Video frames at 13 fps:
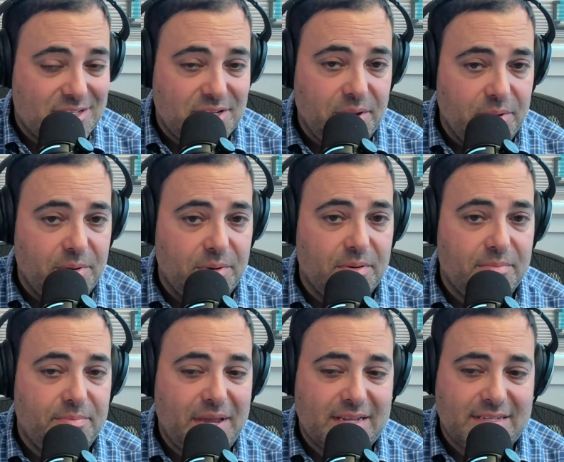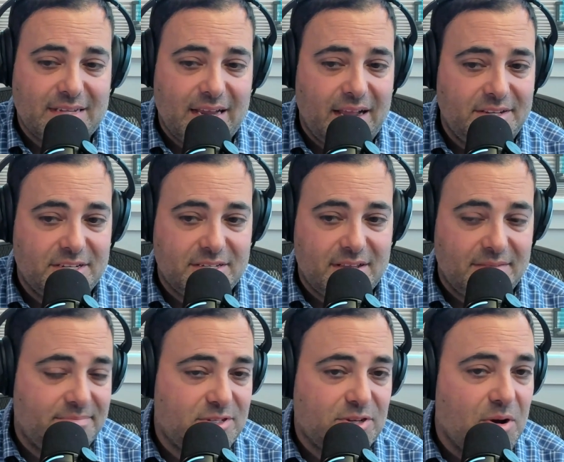too because I
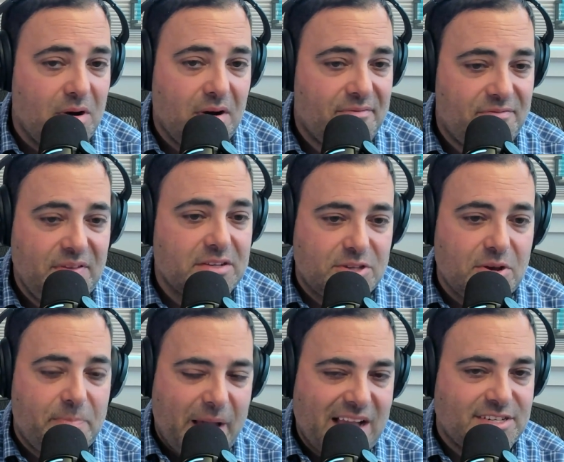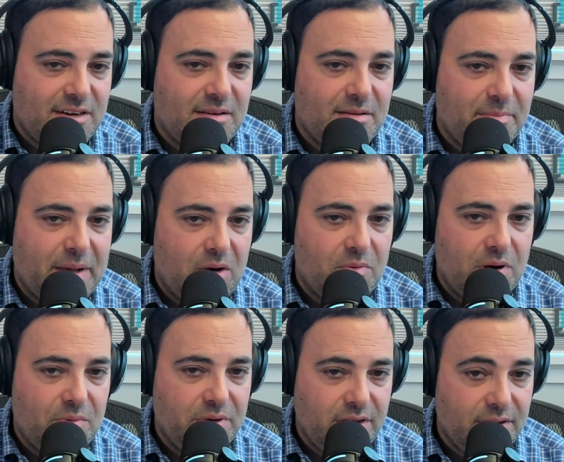feel so passionate about
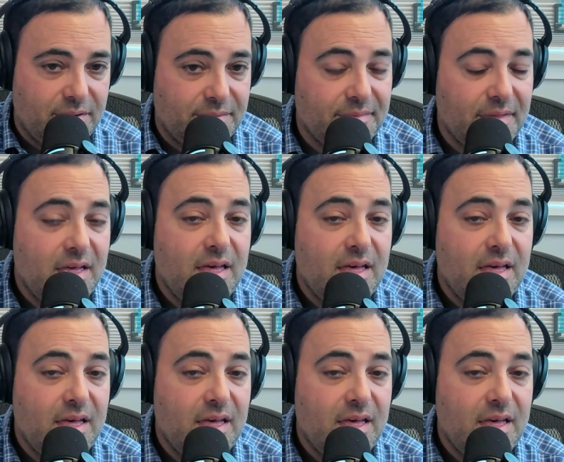what we do.